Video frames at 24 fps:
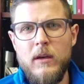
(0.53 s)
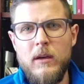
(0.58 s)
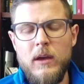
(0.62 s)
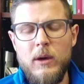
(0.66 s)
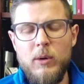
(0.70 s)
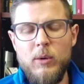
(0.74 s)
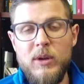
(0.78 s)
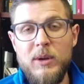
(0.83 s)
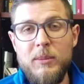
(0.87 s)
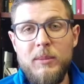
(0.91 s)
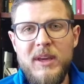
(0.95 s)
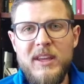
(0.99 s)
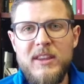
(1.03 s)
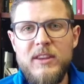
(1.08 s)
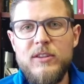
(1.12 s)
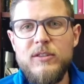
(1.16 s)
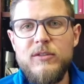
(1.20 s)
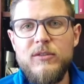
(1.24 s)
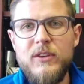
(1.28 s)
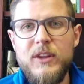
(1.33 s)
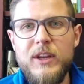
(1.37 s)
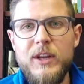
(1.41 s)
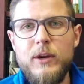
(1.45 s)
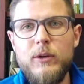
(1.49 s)
I want to make this
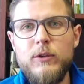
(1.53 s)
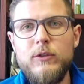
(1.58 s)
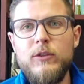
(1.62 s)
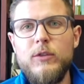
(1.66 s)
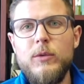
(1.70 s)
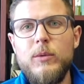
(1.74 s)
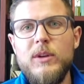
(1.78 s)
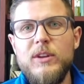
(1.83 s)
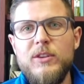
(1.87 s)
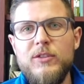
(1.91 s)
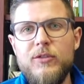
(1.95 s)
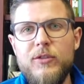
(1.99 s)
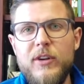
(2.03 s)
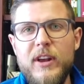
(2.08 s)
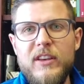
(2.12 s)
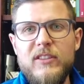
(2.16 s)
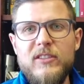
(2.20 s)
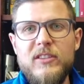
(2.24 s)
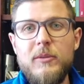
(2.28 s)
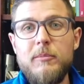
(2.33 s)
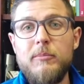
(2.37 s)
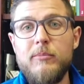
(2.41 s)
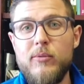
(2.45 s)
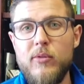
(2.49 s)
video to
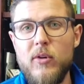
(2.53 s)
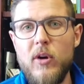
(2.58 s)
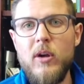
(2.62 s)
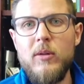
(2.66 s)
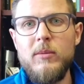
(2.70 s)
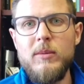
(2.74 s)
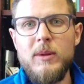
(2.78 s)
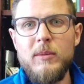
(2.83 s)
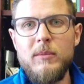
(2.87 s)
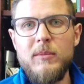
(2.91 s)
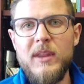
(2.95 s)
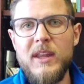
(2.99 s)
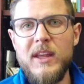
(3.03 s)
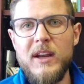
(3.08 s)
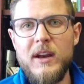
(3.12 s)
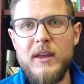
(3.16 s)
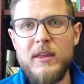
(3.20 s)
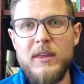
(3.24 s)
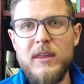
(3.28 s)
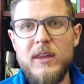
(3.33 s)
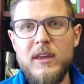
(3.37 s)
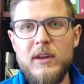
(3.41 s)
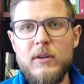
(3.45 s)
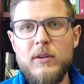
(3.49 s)
address a problem that I
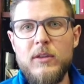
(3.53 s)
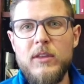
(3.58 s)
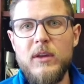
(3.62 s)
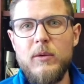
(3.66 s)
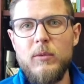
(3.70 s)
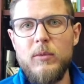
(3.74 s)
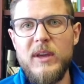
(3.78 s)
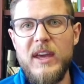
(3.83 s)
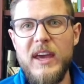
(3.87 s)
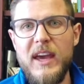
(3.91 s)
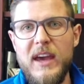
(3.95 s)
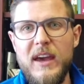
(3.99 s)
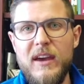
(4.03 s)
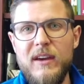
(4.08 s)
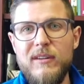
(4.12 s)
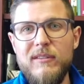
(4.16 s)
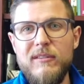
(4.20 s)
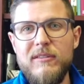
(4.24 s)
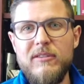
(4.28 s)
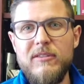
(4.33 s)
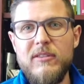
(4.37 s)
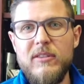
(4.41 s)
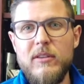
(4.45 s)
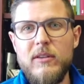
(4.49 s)
think that we have